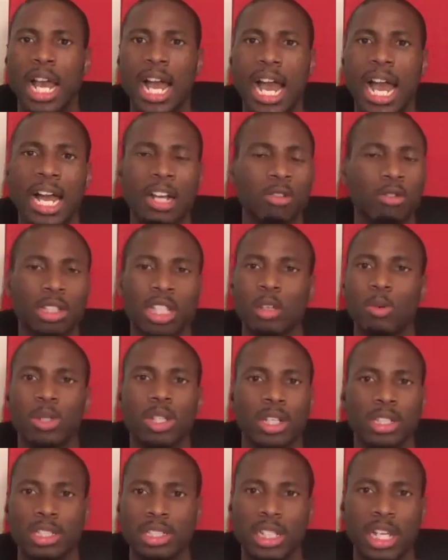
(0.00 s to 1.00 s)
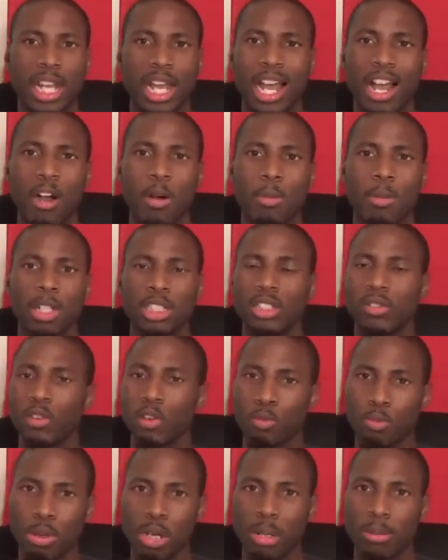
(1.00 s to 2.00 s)
I don't think we understand how much of a
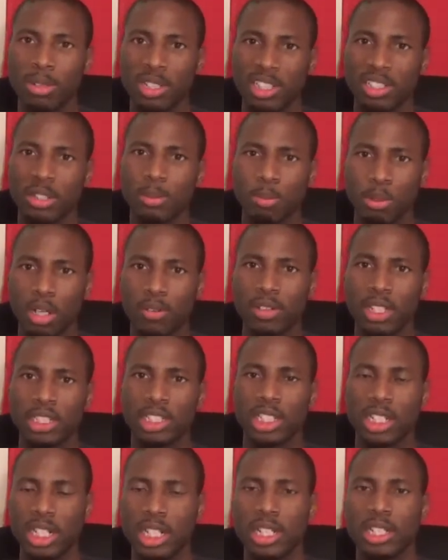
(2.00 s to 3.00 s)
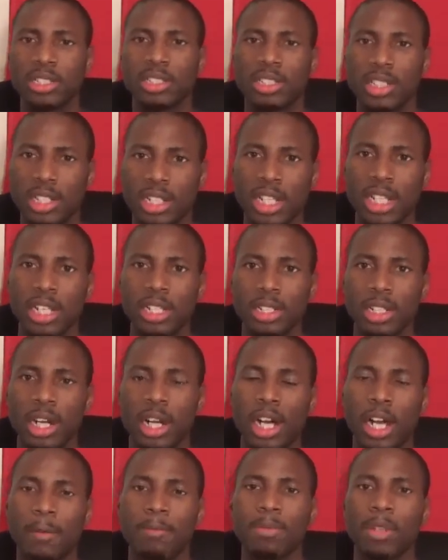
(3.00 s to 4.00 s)
privilege privilege it is to need
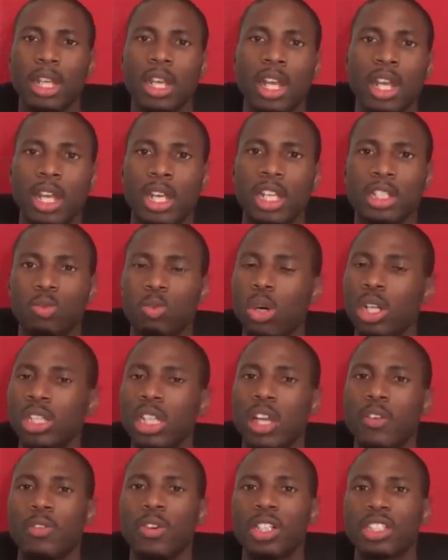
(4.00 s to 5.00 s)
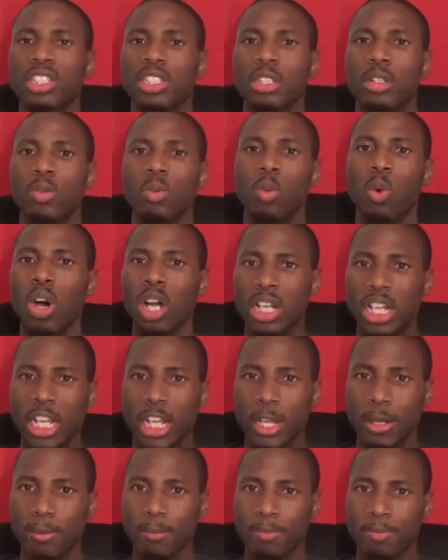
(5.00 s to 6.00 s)
God. It's one thing for us to want
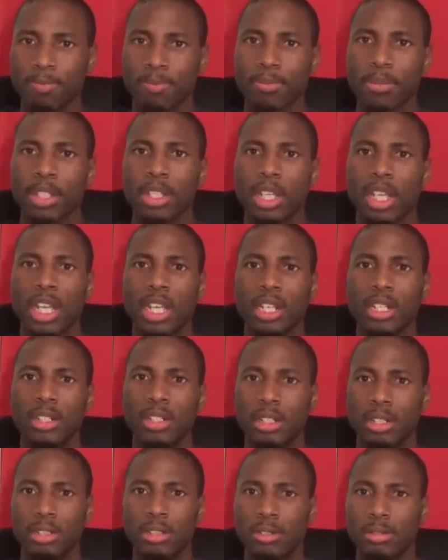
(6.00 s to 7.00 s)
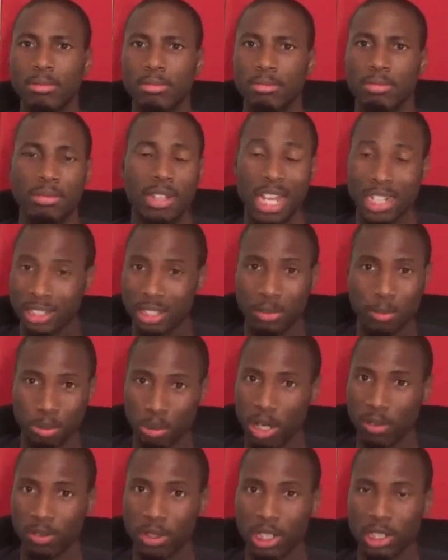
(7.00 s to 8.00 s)
Him, and that's a
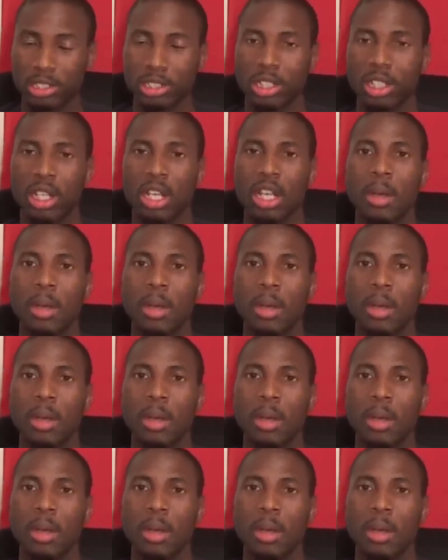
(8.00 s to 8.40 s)
privilege.